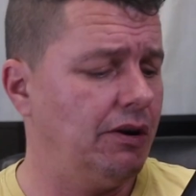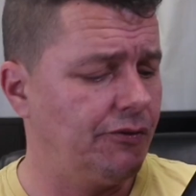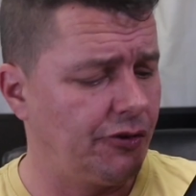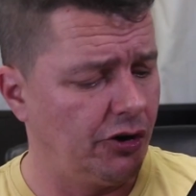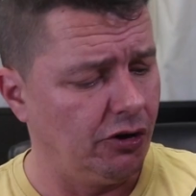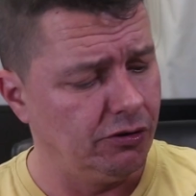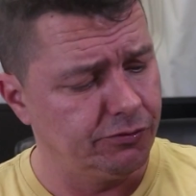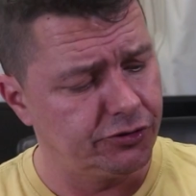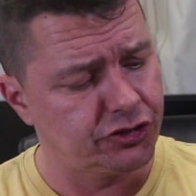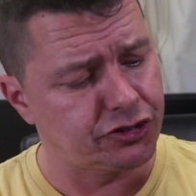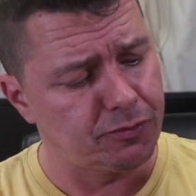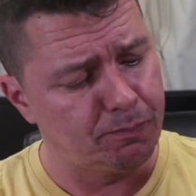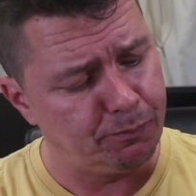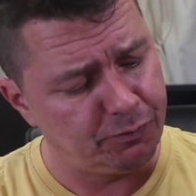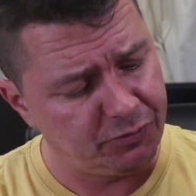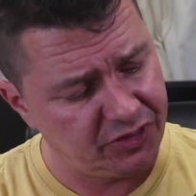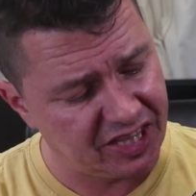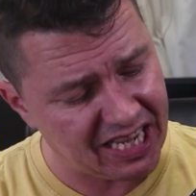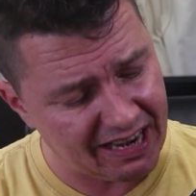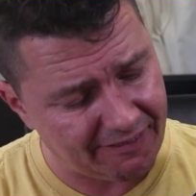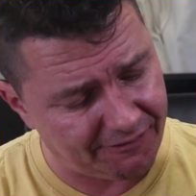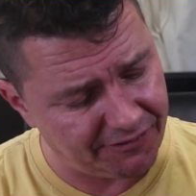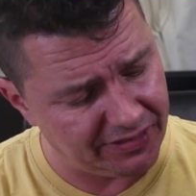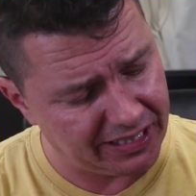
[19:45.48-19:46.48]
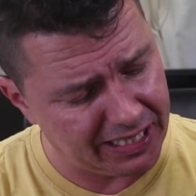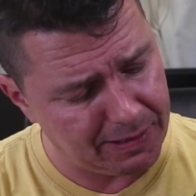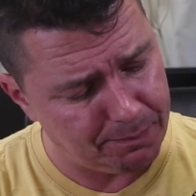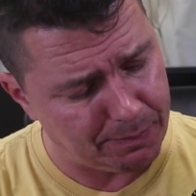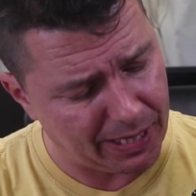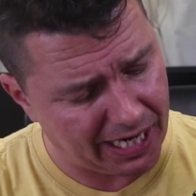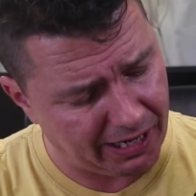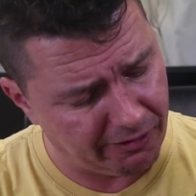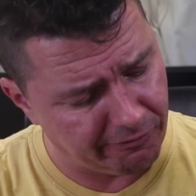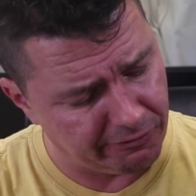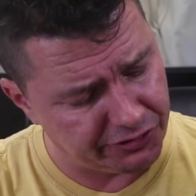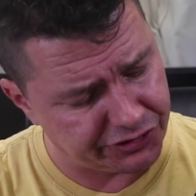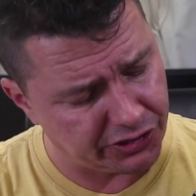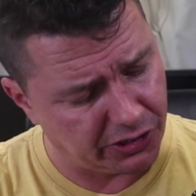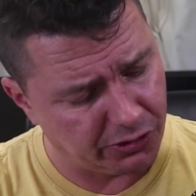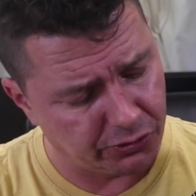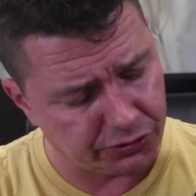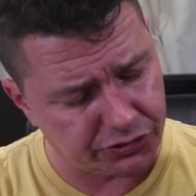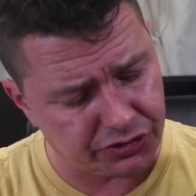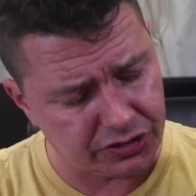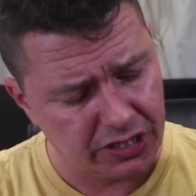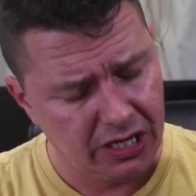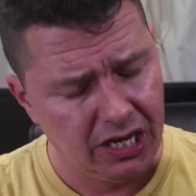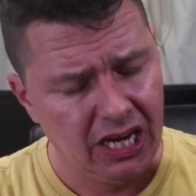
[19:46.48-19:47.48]
I've got some definitely better
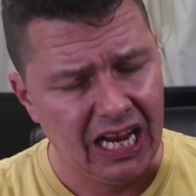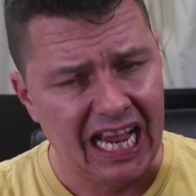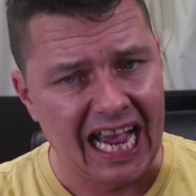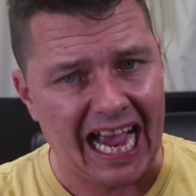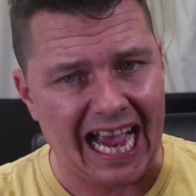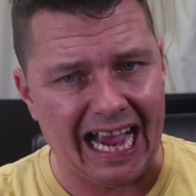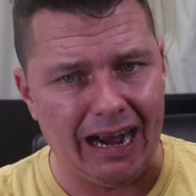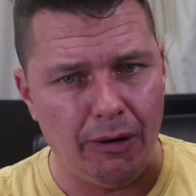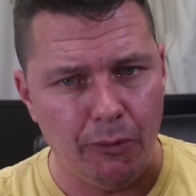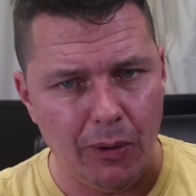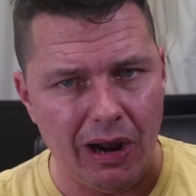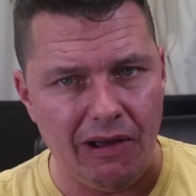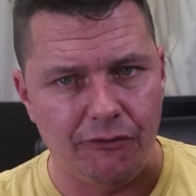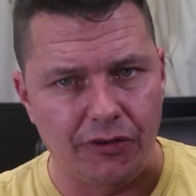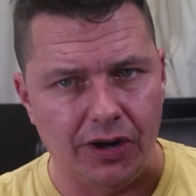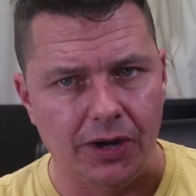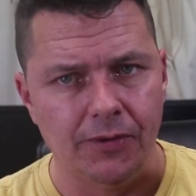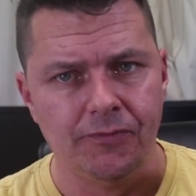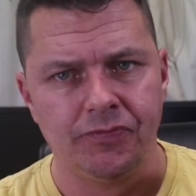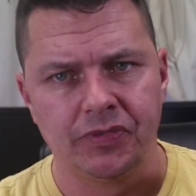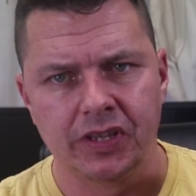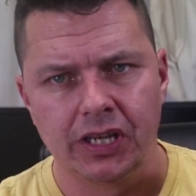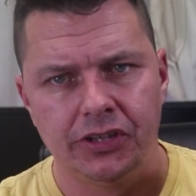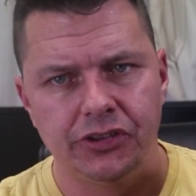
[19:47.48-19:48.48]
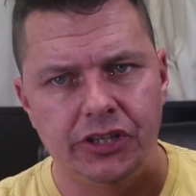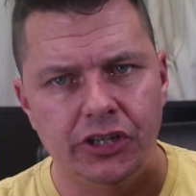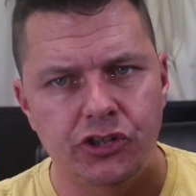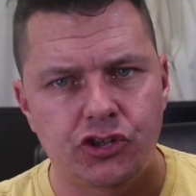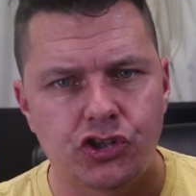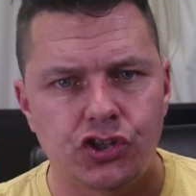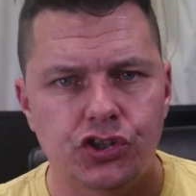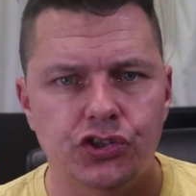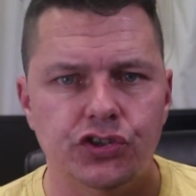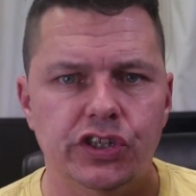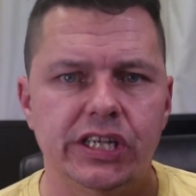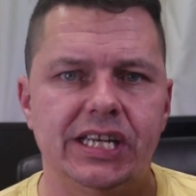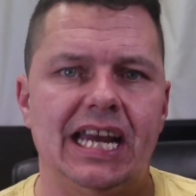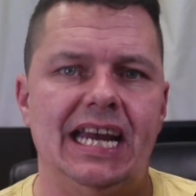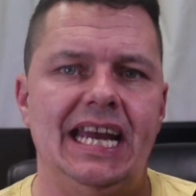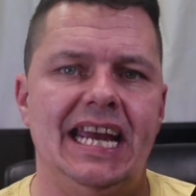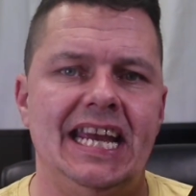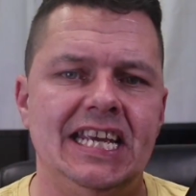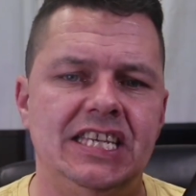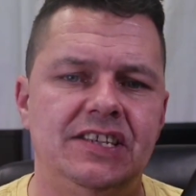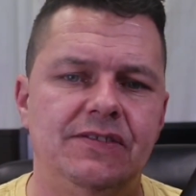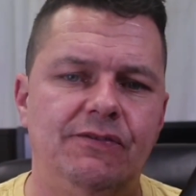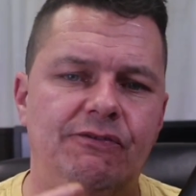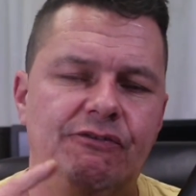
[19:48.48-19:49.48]
results. However, the trigger
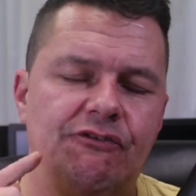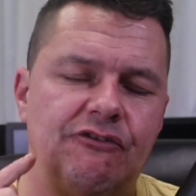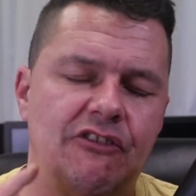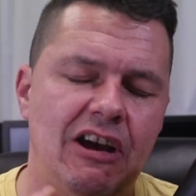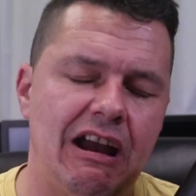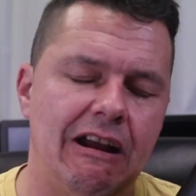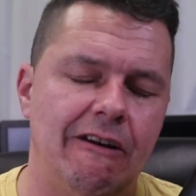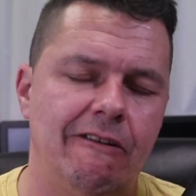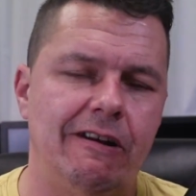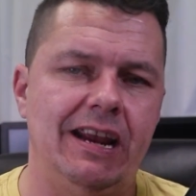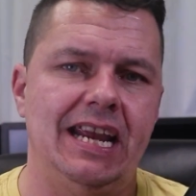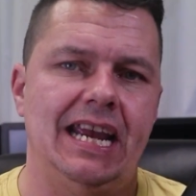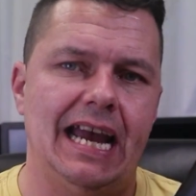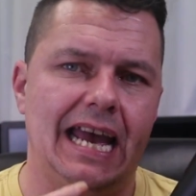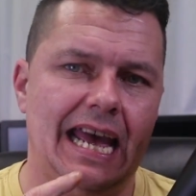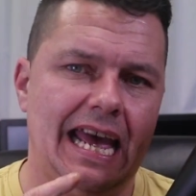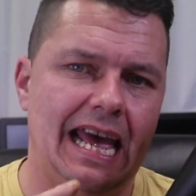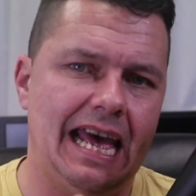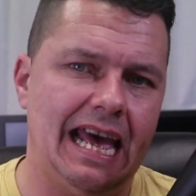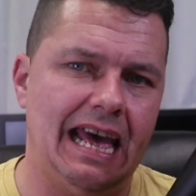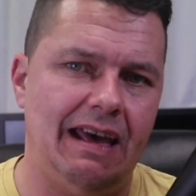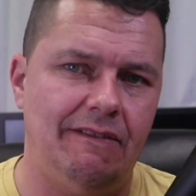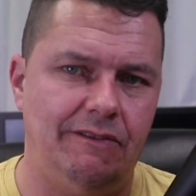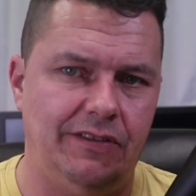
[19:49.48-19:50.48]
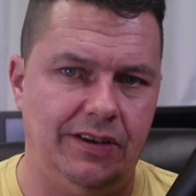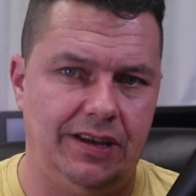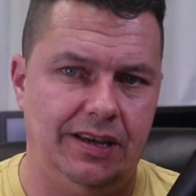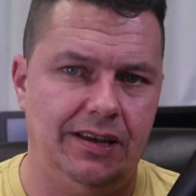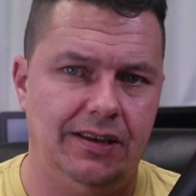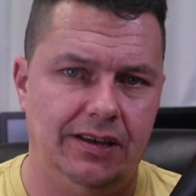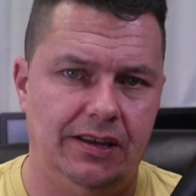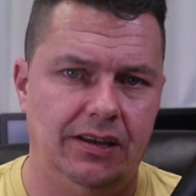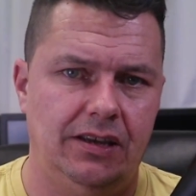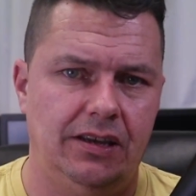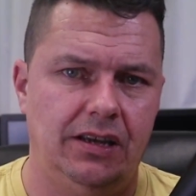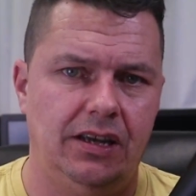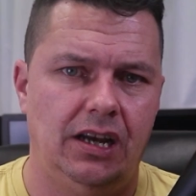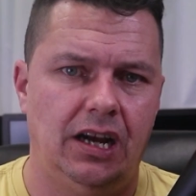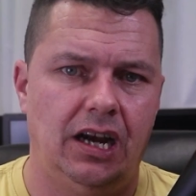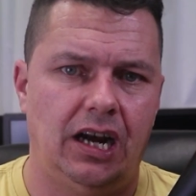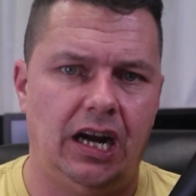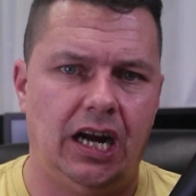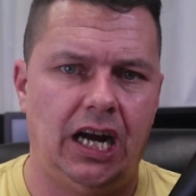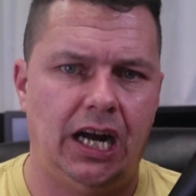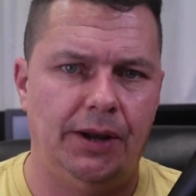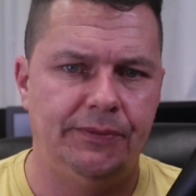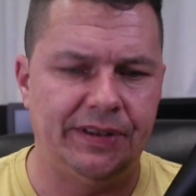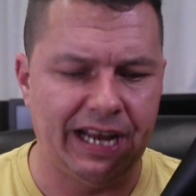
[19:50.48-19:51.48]
is very heavy.
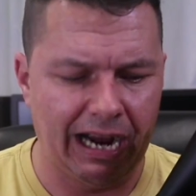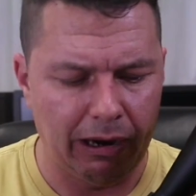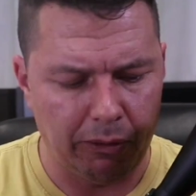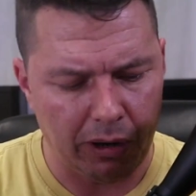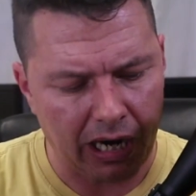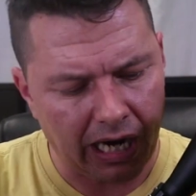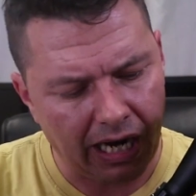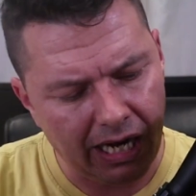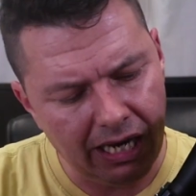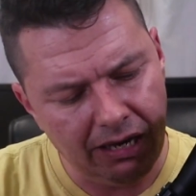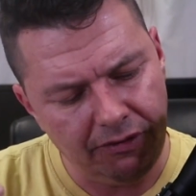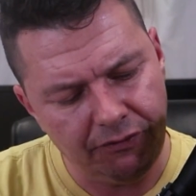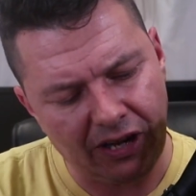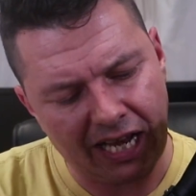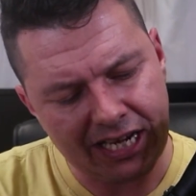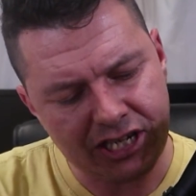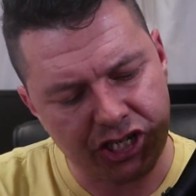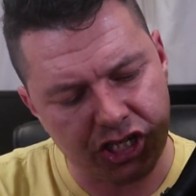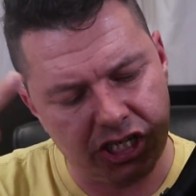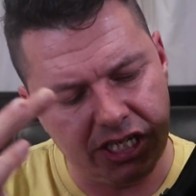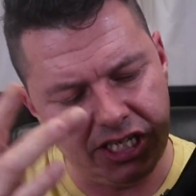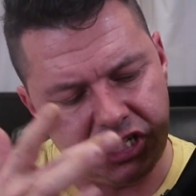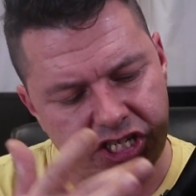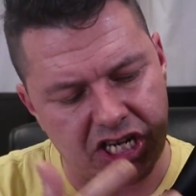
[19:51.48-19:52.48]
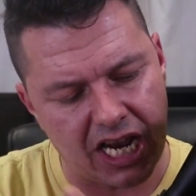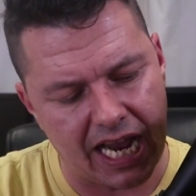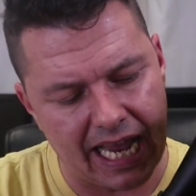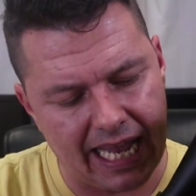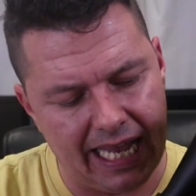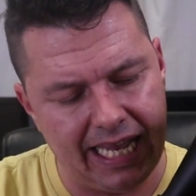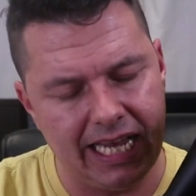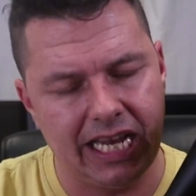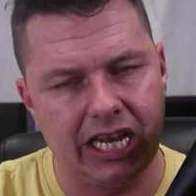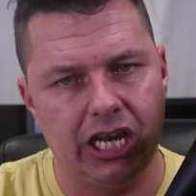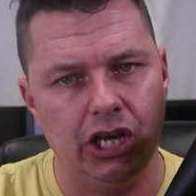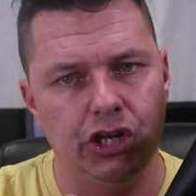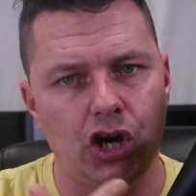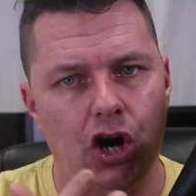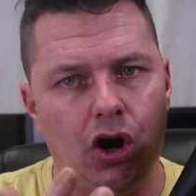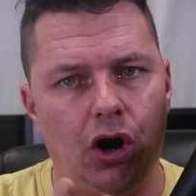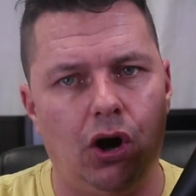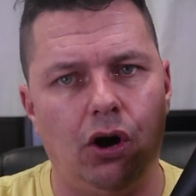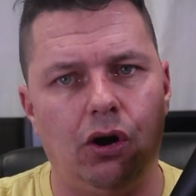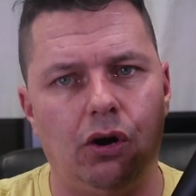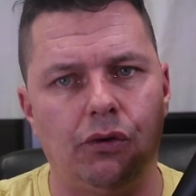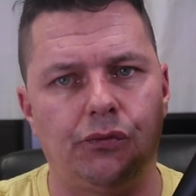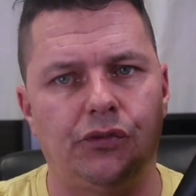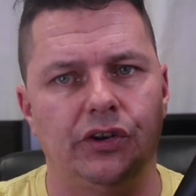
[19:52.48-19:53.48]
Now I've actually taken
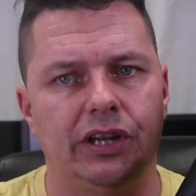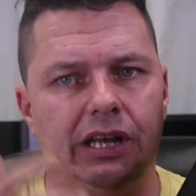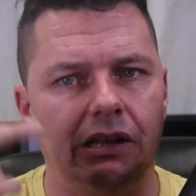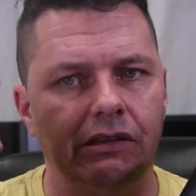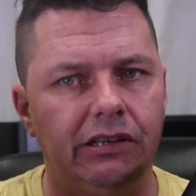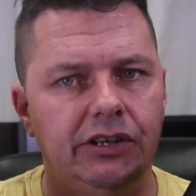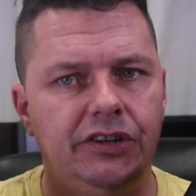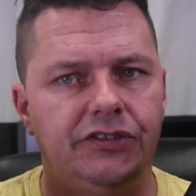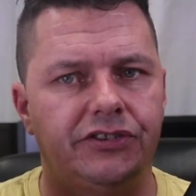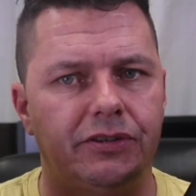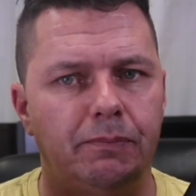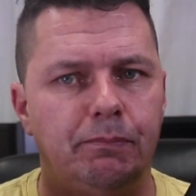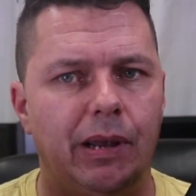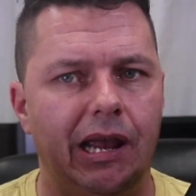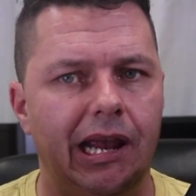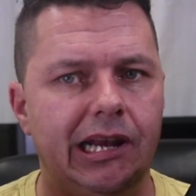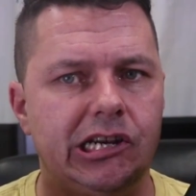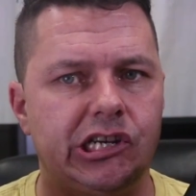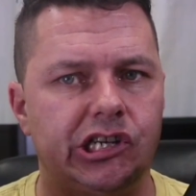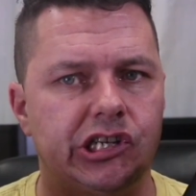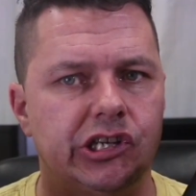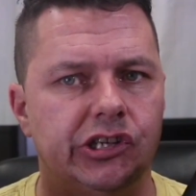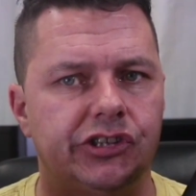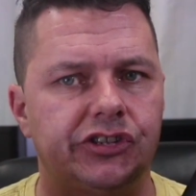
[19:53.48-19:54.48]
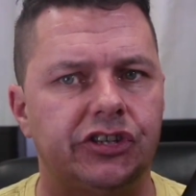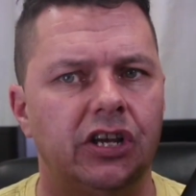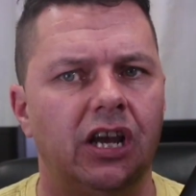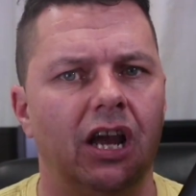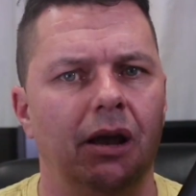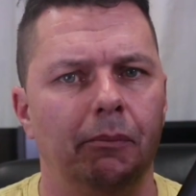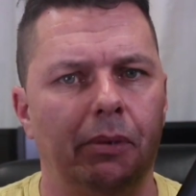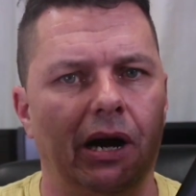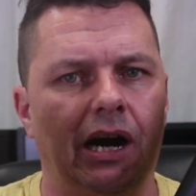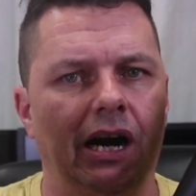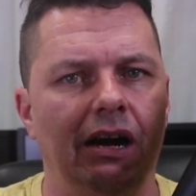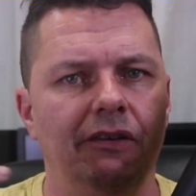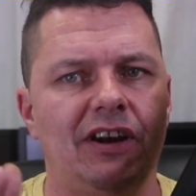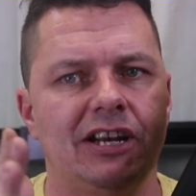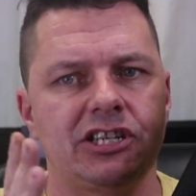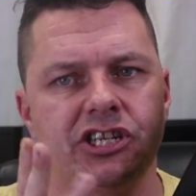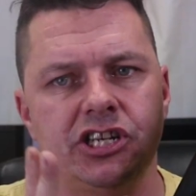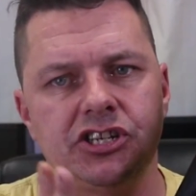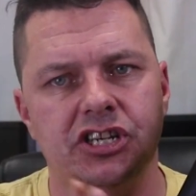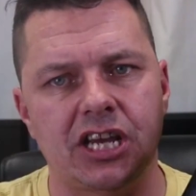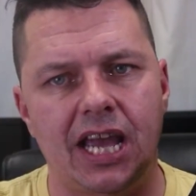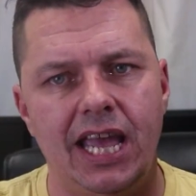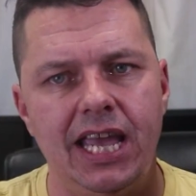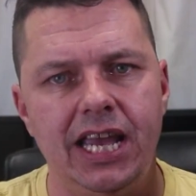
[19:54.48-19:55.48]
off, and I'll leave some pictures, but I've
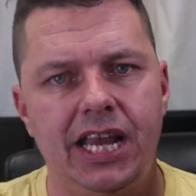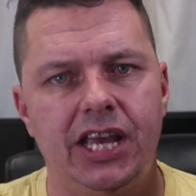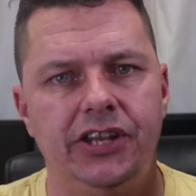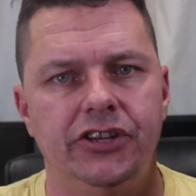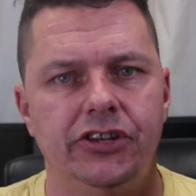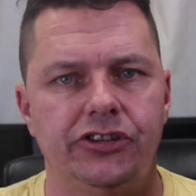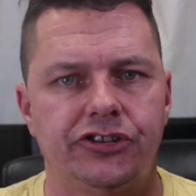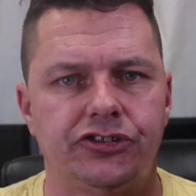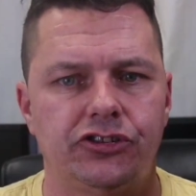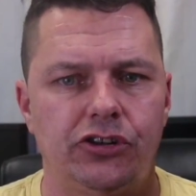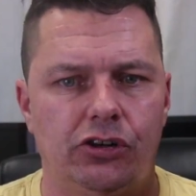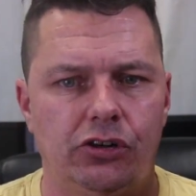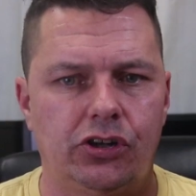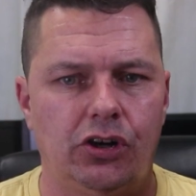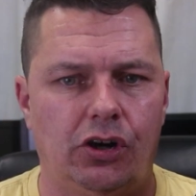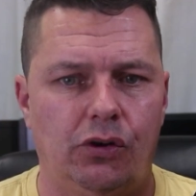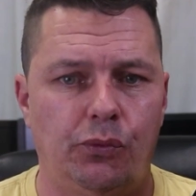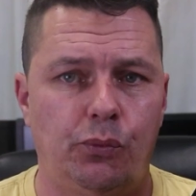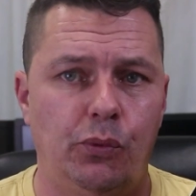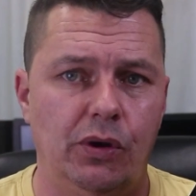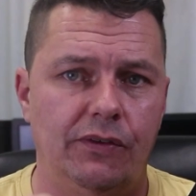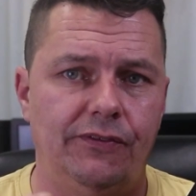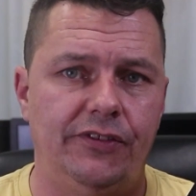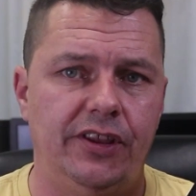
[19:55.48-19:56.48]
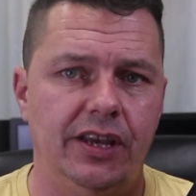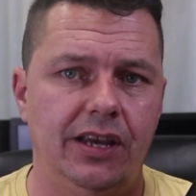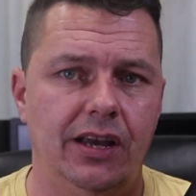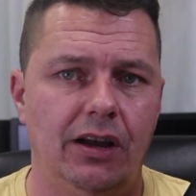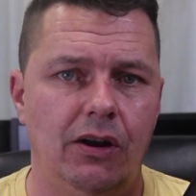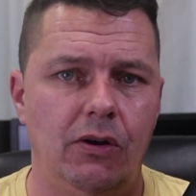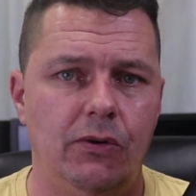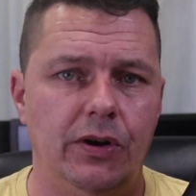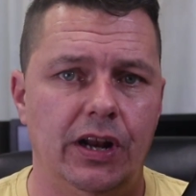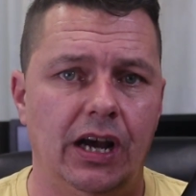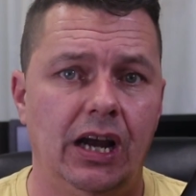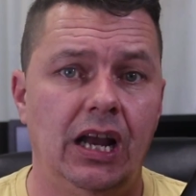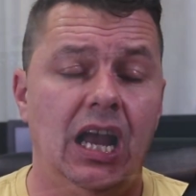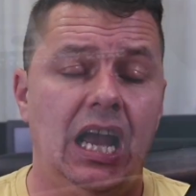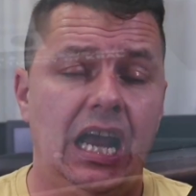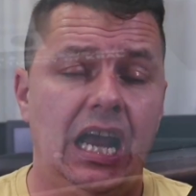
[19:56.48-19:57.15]
actually taken the stock off with the owner